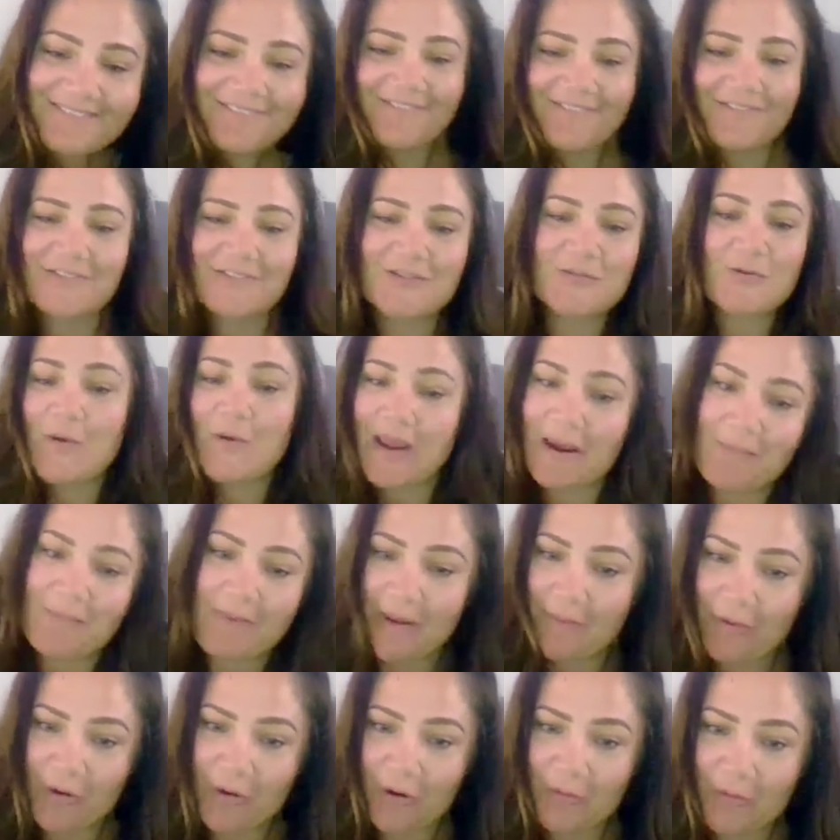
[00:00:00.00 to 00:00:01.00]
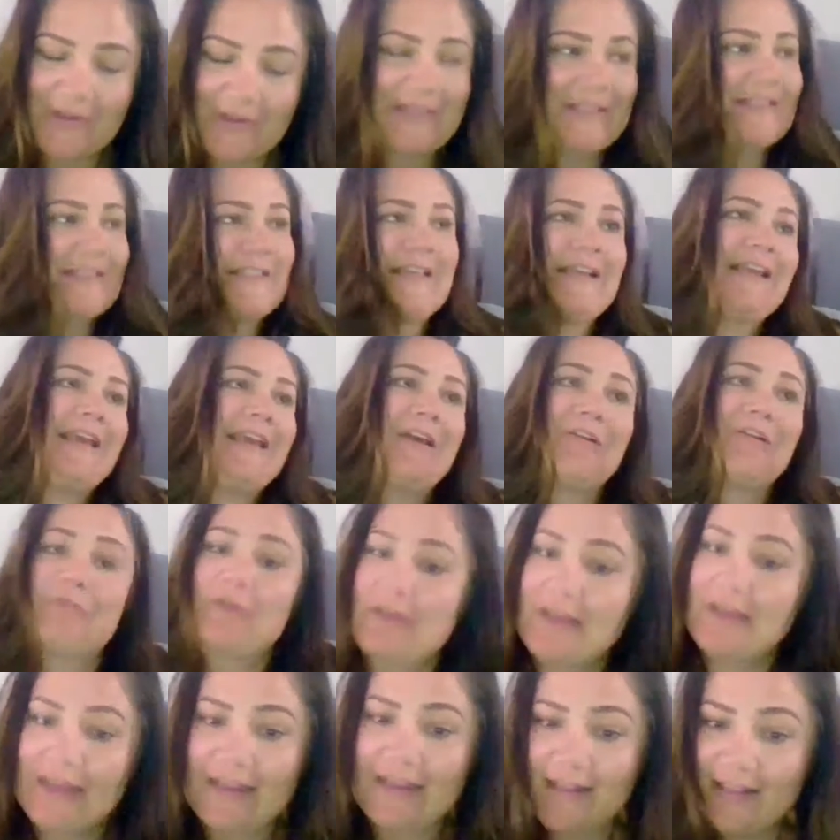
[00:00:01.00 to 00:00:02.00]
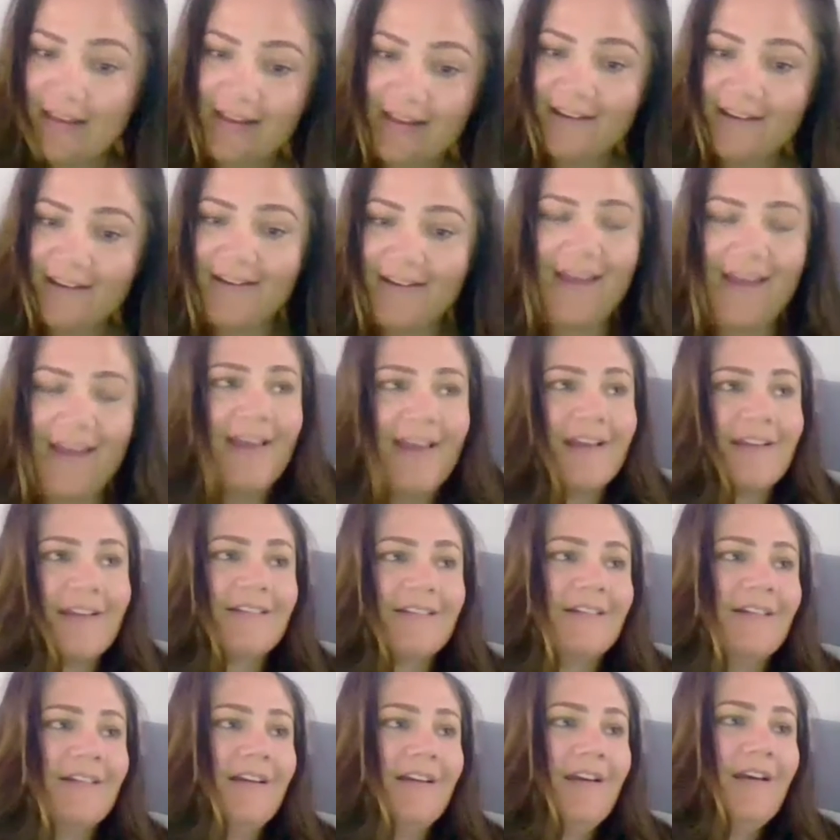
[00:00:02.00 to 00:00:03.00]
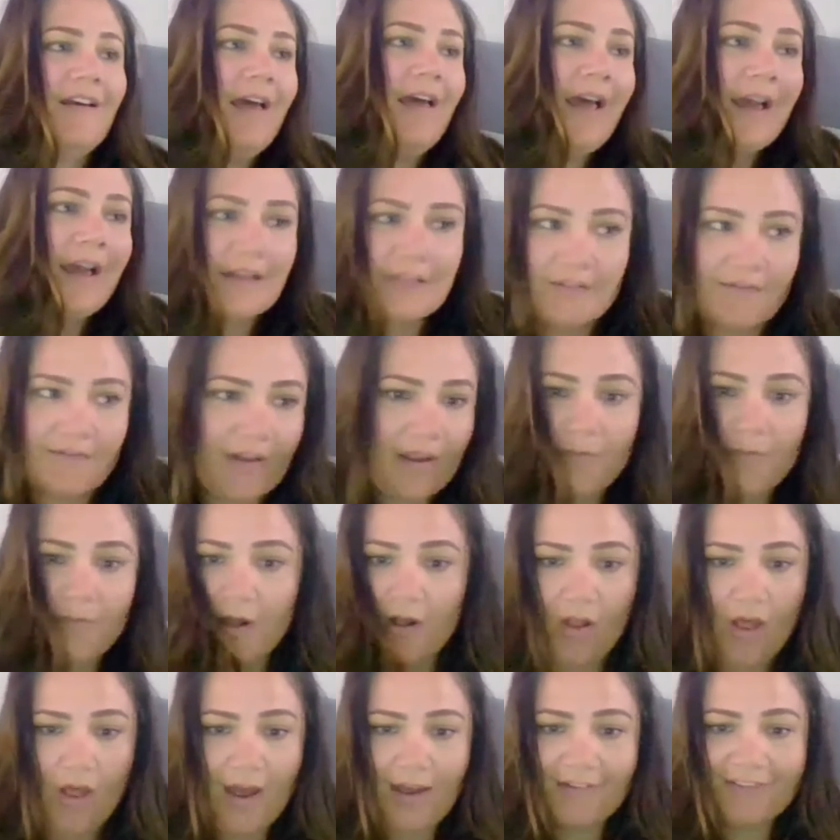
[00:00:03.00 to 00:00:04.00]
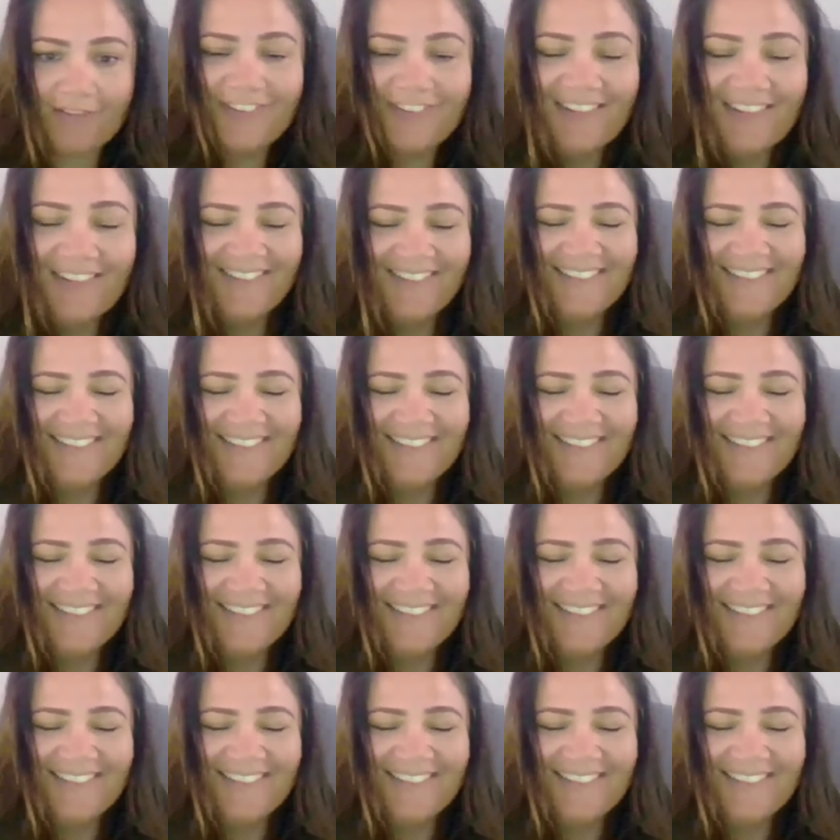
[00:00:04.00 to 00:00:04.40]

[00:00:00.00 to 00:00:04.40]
sort out my purpose and get really clear and activate my life.